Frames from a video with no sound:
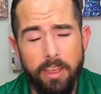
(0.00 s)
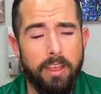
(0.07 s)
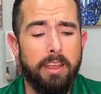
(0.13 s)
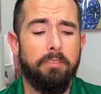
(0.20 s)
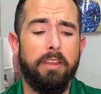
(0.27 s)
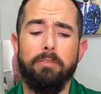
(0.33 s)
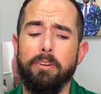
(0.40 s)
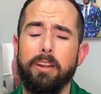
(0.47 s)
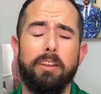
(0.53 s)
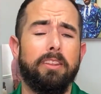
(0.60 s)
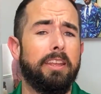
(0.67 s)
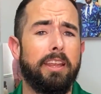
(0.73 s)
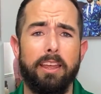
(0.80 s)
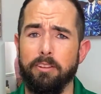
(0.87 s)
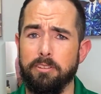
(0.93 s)
If you have
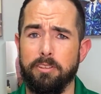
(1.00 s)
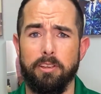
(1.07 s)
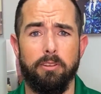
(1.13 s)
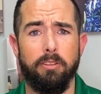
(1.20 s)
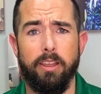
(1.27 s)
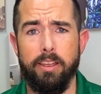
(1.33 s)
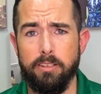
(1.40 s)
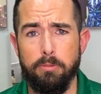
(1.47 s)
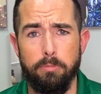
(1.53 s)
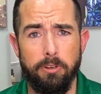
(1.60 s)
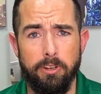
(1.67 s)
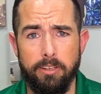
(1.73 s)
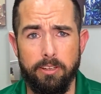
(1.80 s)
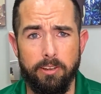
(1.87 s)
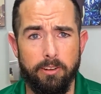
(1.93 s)
anything else that you'd like to put
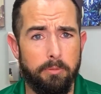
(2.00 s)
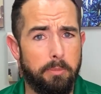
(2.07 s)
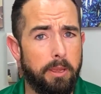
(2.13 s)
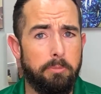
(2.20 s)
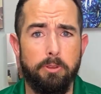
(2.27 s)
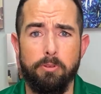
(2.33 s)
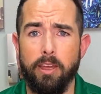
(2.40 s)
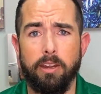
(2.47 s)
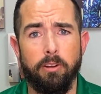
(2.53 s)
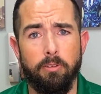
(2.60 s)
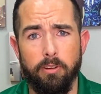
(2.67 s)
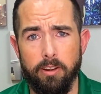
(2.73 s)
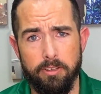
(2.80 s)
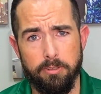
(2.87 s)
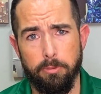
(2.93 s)
in here, maybe you had a
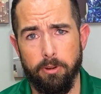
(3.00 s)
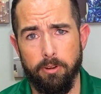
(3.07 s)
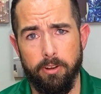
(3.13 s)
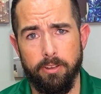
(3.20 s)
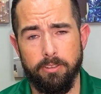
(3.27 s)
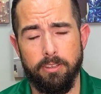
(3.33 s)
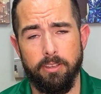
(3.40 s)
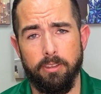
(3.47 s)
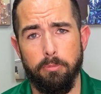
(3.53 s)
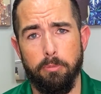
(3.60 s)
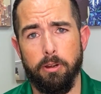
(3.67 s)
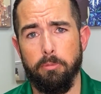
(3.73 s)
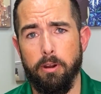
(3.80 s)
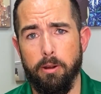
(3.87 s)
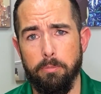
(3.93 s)
great experience in the
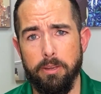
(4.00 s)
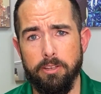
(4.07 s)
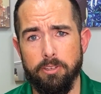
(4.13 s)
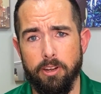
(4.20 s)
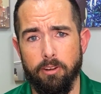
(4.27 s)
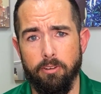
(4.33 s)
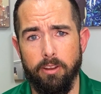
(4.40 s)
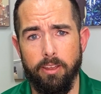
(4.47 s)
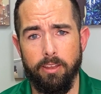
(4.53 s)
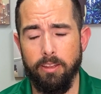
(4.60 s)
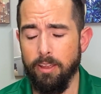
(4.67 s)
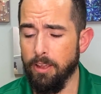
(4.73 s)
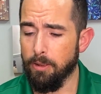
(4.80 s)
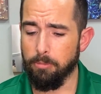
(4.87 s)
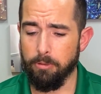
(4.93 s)
Miramar Beach area,
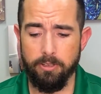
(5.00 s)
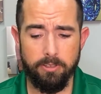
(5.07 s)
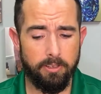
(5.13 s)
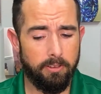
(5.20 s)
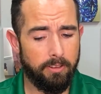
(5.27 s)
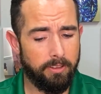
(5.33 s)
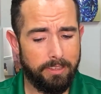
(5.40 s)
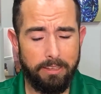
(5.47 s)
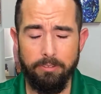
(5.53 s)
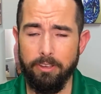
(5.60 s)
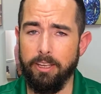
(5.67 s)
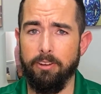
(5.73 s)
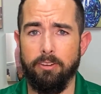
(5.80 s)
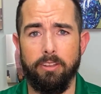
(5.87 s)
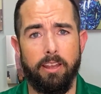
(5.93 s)
please leave it
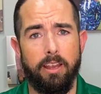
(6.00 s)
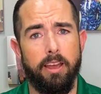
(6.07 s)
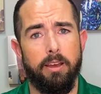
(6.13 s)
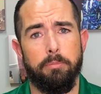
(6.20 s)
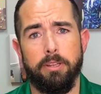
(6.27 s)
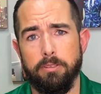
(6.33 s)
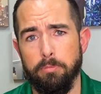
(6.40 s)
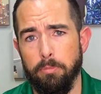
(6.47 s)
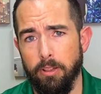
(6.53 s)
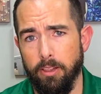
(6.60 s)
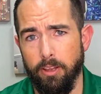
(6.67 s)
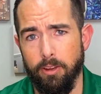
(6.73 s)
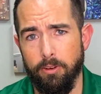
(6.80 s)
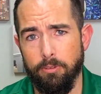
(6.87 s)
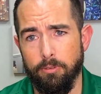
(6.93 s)
here in the comments
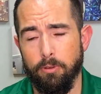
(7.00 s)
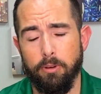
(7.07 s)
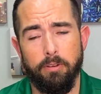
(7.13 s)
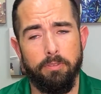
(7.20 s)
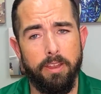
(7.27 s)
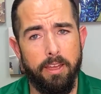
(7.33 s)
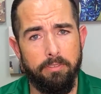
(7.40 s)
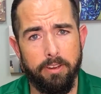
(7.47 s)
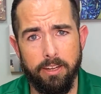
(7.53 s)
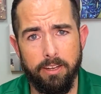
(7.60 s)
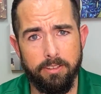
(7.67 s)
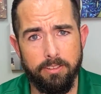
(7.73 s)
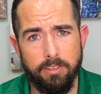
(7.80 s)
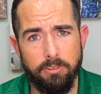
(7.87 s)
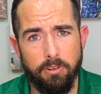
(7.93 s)
below, or if you have any
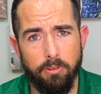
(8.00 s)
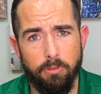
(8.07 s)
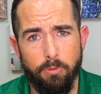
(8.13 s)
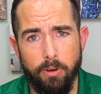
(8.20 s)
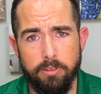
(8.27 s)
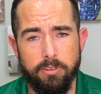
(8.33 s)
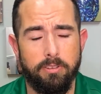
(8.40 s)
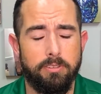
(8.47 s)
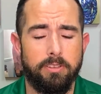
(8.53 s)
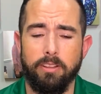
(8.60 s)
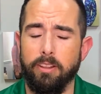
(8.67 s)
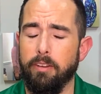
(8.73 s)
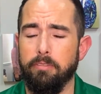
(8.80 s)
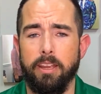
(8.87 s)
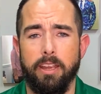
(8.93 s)
additional questions, I'd
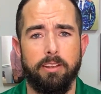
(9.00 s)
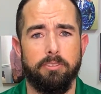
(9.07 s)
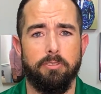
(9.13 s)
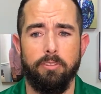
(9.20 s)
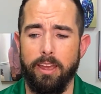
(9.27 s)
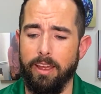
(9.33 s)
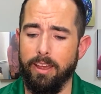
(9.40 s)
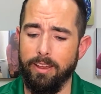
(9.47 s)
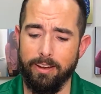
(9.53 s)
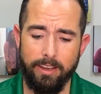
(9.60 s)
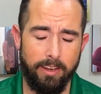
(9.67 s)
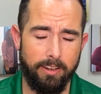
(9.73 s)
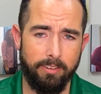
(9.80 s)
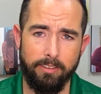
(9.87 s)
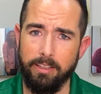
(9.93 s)
love to answer that.
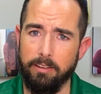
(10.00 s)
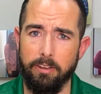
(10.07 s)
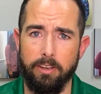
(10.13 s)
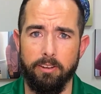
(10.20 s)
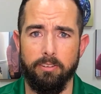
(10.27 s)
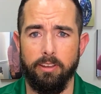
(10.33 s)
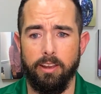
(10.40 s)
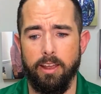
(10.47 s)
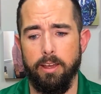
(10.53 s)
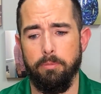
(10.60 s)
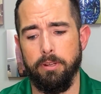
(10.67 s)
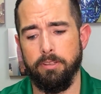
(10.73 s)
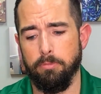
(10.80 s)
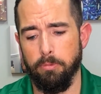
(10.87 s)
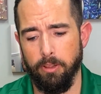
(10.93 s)
Again, leave it here in the
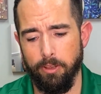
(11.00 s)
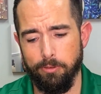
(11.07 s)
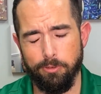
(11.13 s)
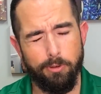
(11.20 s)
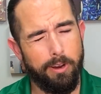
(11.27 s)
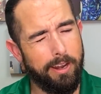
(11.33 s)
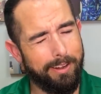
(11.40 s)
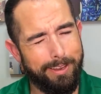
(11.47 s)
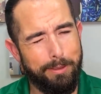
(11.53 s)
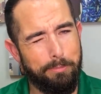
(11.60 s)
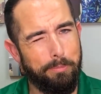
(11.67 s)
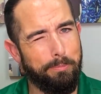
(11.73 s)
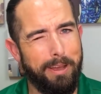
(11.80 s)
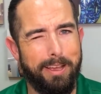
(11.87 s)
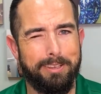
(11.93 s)
comments below. Try to
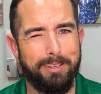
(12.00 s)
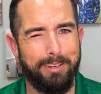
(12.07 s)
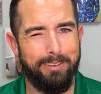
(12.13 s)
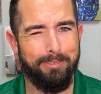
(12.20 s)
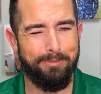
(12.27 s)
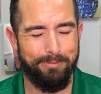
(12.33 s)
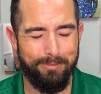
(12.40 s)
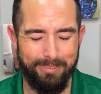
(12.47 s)
keep positive.